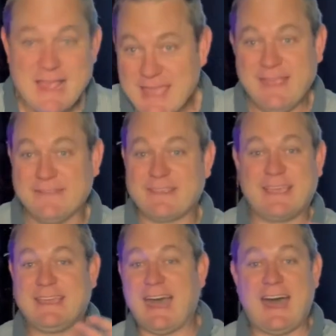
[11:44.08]
He is a
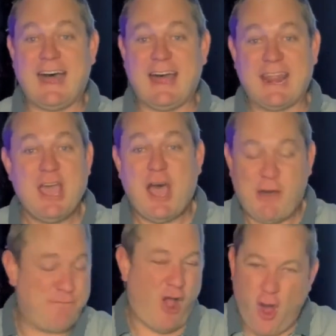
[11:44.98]
God
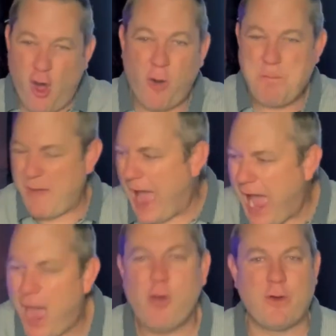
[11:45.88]
of all
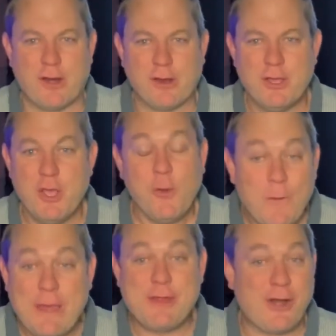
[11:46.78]
power,
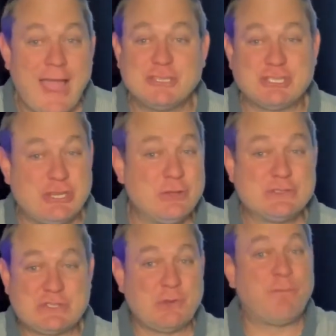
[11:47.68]
whether I
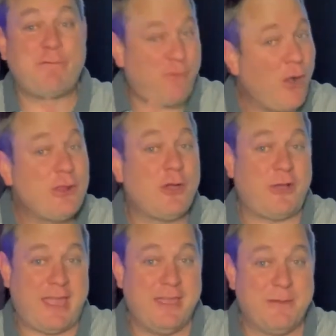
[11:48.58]
choose to follow
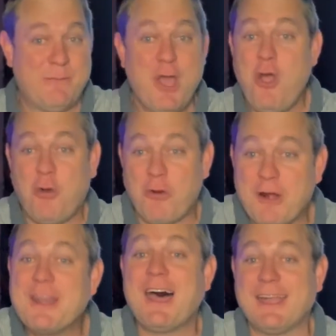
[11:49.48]
him or
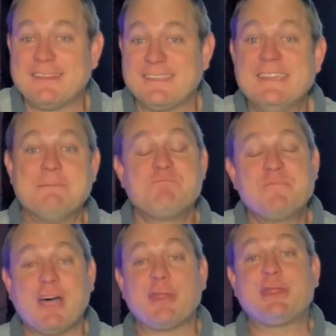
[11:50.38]
not.
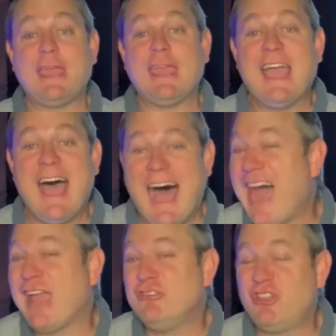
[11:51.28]
Nothing
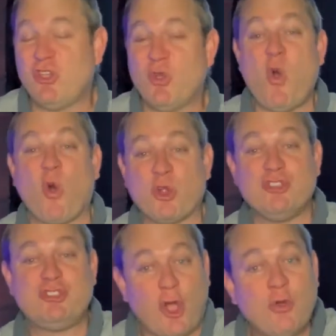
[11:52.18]
I do or
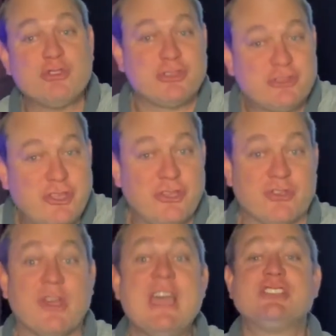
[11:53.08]
don't
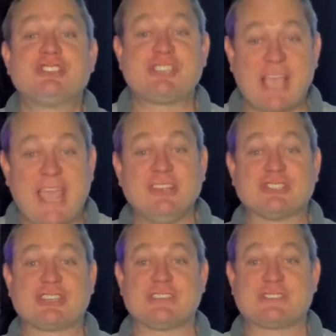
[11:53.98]
do
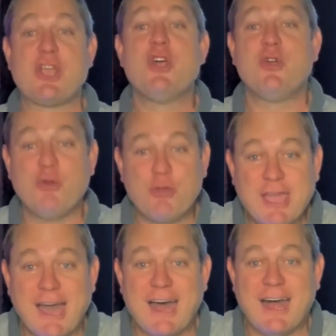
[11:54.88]
changes who
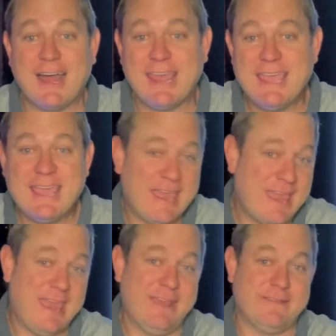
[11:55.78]
God
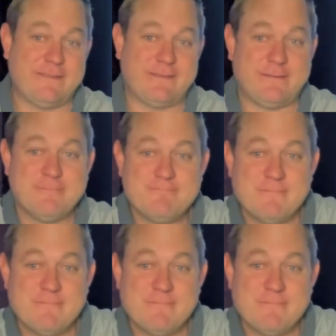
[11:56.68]
is.